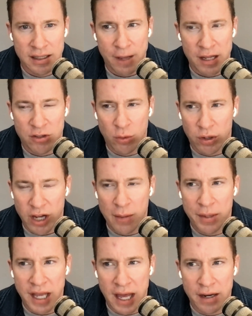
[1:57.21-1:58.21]
And so we're
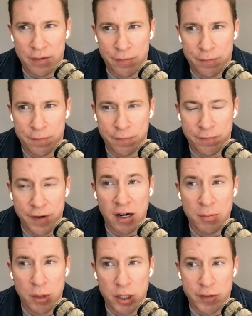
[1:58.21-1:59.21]
coming at it
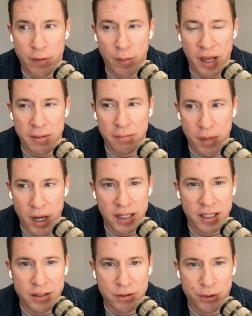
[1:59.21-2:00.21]
very much from a money